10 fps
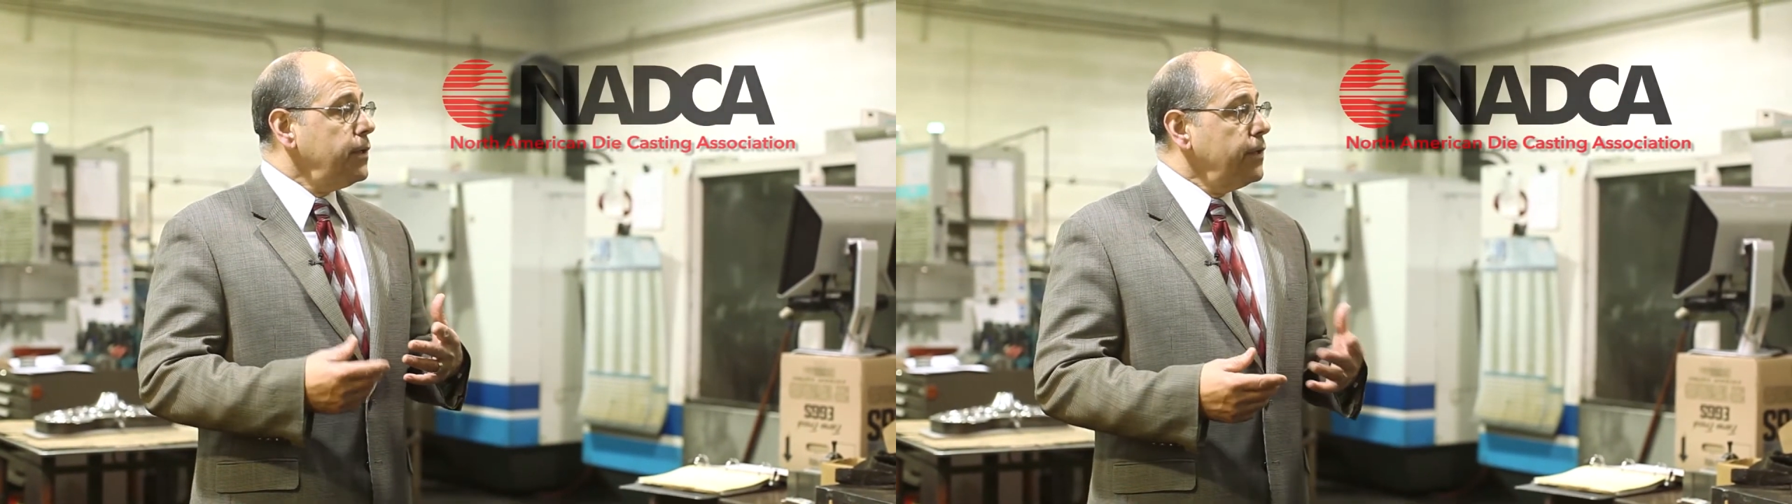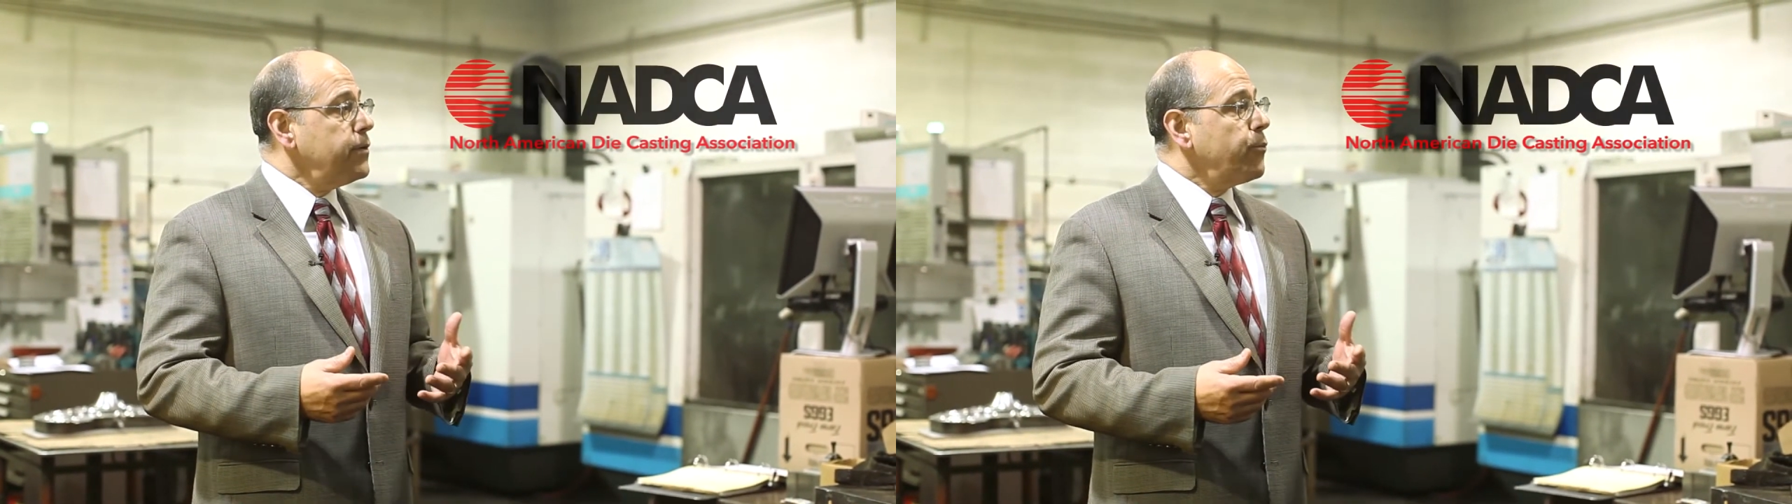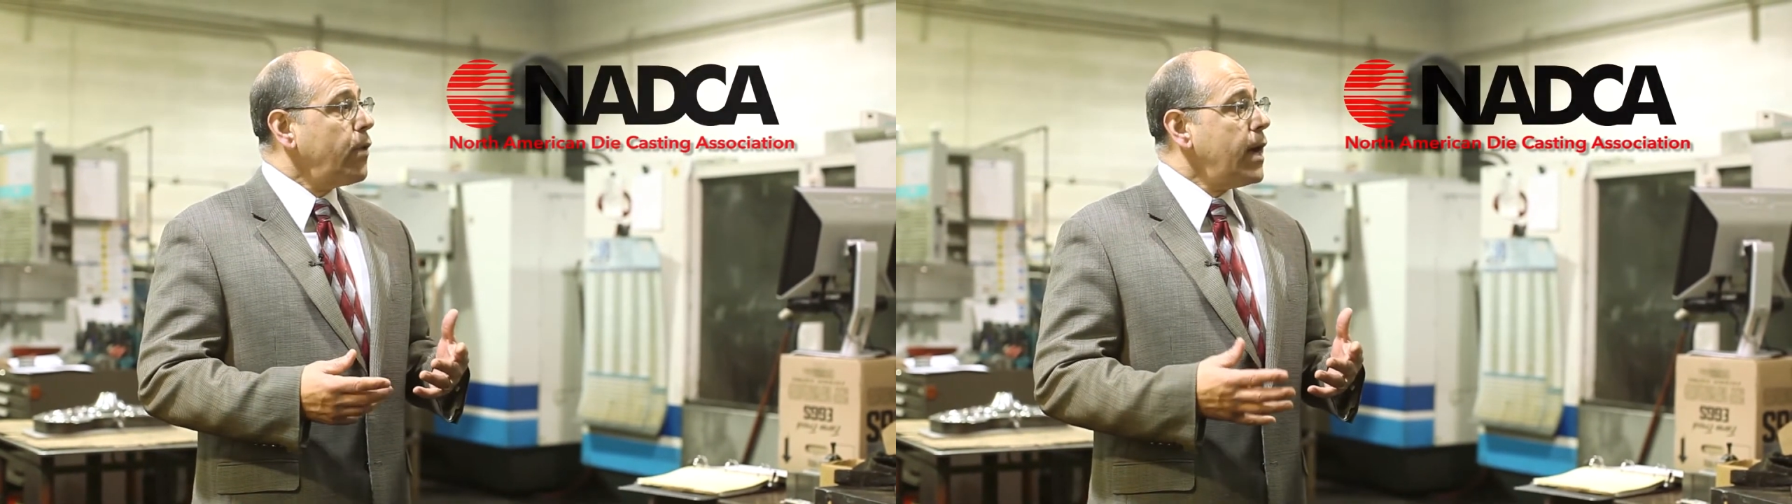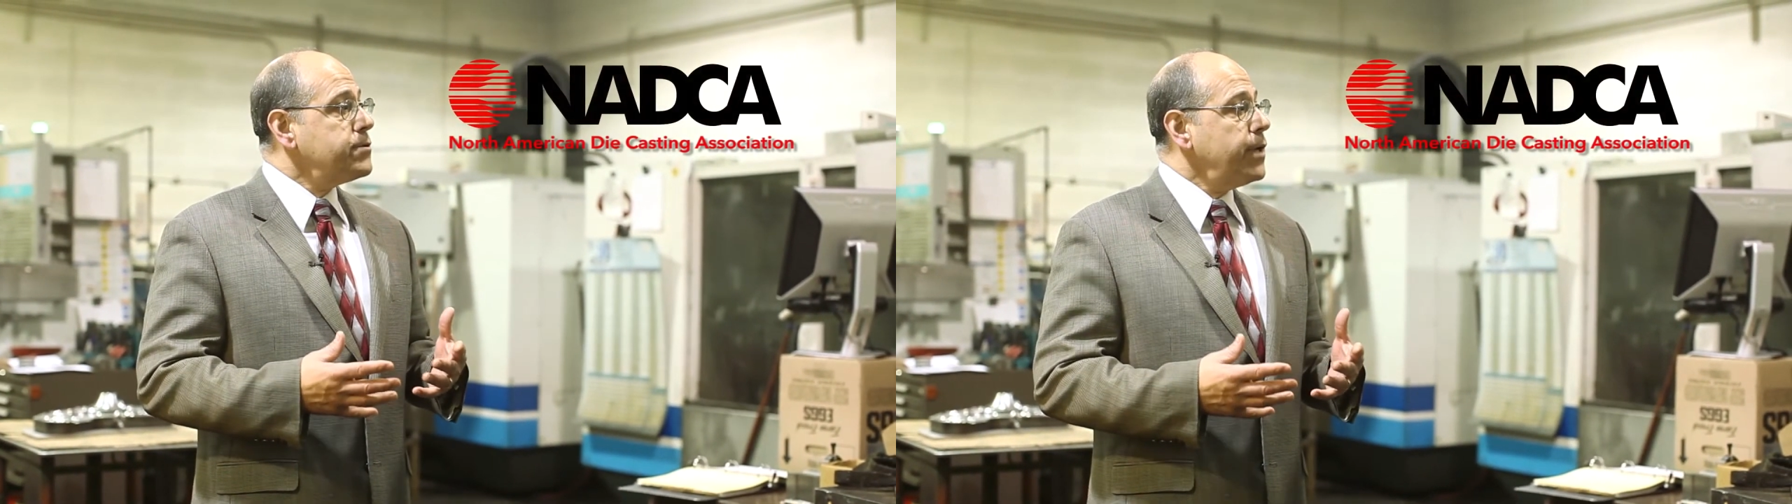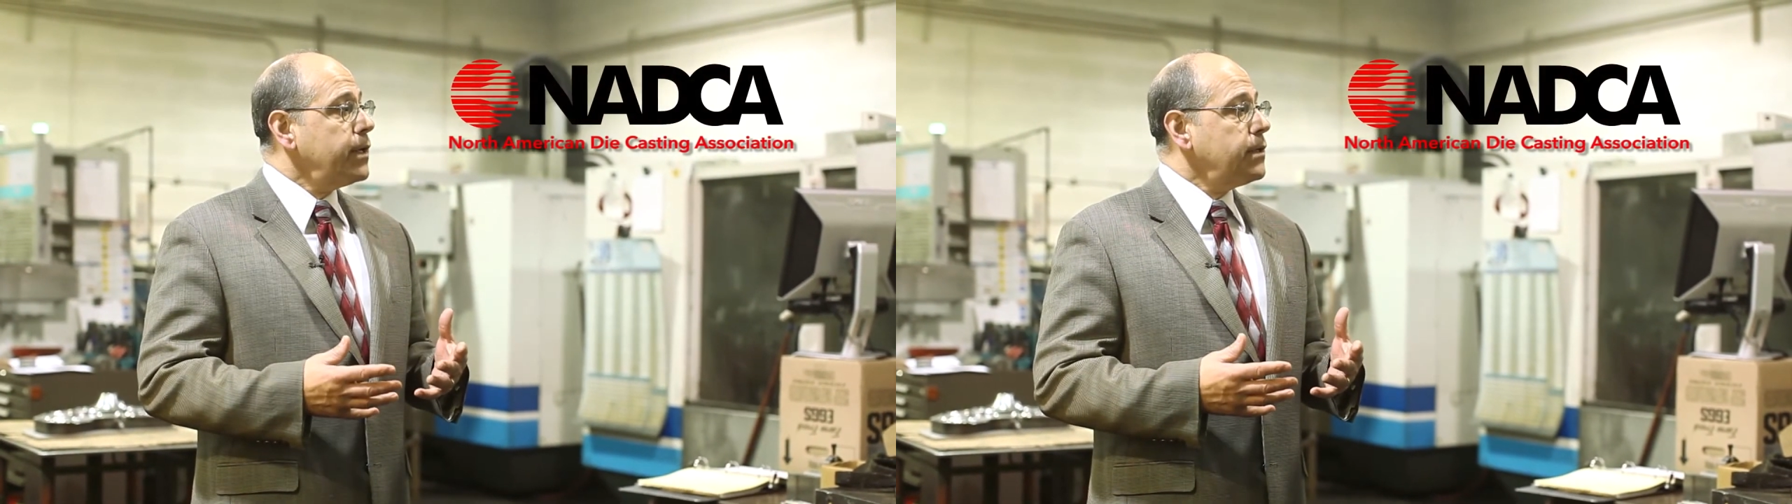in the
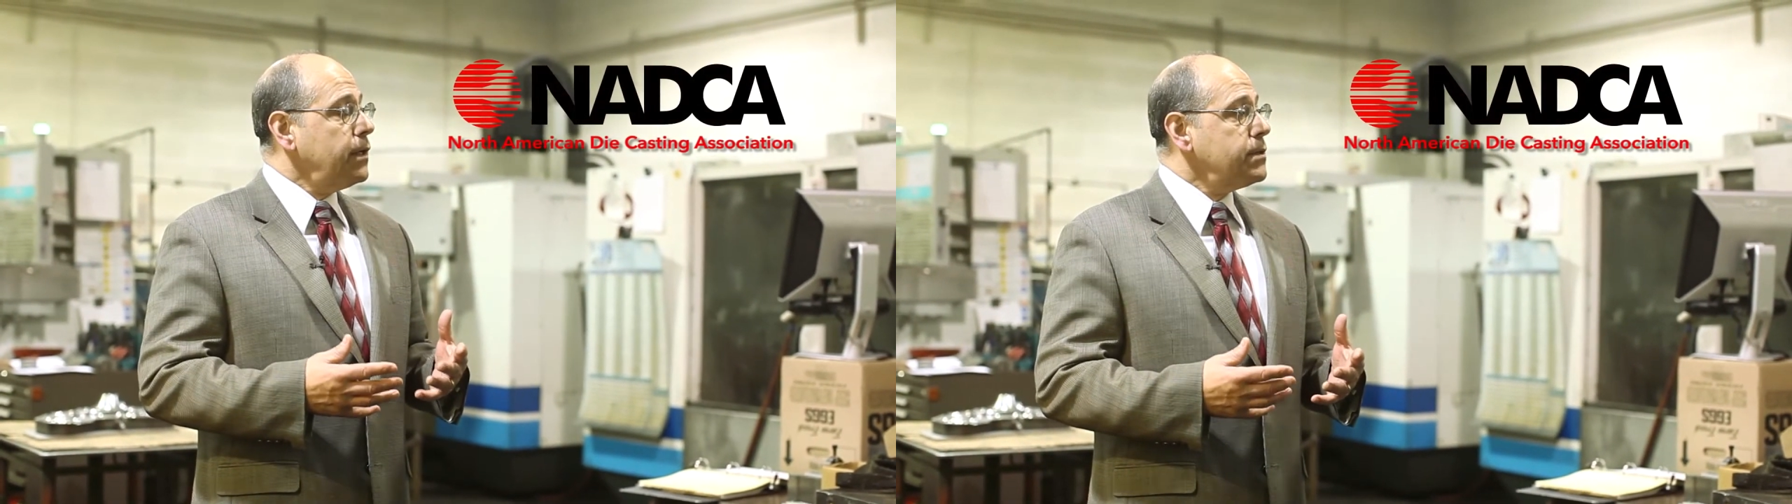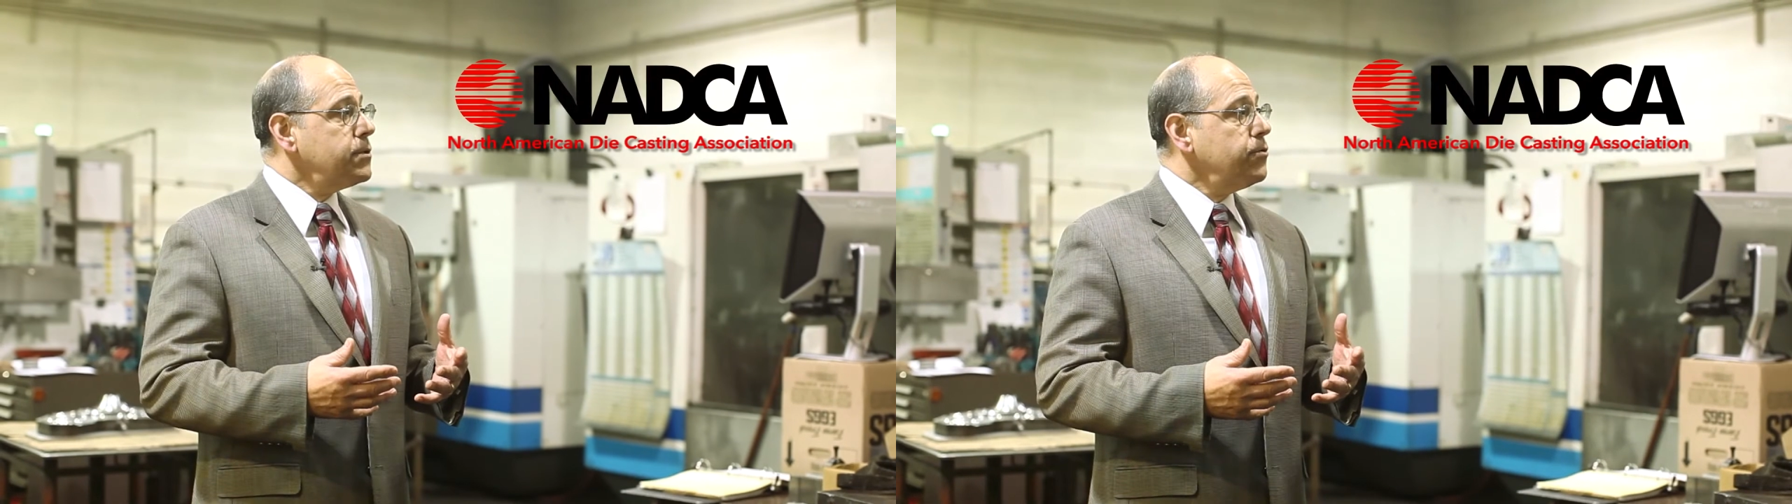project is